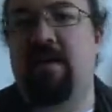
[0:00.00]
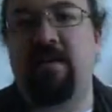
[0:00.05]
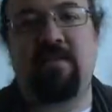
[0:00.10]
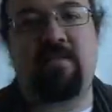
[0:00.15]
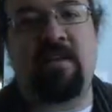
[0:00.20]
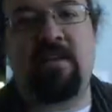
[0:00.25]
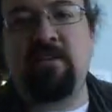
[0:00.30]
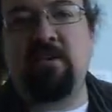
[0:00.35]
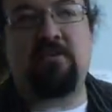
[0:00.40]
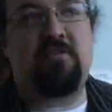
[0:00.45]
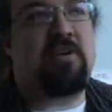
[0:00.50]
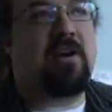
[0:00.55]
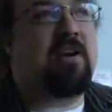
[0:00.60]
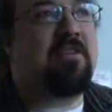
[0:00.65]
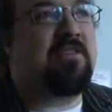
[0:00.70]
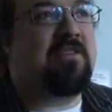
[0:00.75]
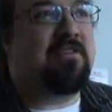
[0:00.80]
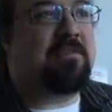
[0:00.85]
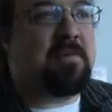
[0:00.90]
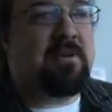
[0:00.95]
It's all no
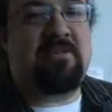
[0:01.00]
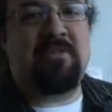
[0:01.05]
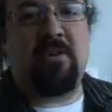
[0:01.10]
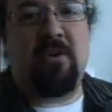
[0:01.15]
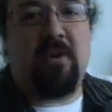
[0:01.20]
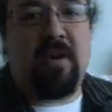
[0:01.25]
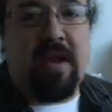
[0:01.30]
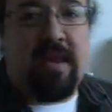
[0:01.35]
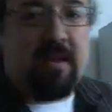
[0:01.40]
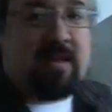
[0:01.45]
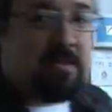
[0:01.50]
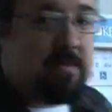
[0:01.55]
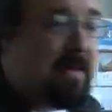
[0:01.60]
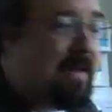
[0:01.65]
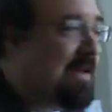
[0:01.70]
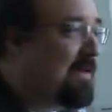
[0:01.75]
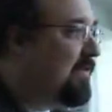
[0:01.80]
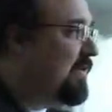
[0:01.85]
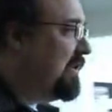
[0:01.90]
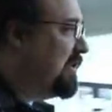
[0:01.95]
charge, and it's mostly organic.
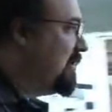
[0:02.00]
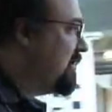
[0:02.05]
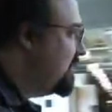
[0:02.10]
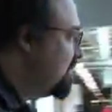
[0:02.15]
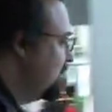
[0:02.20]
Speaking of which,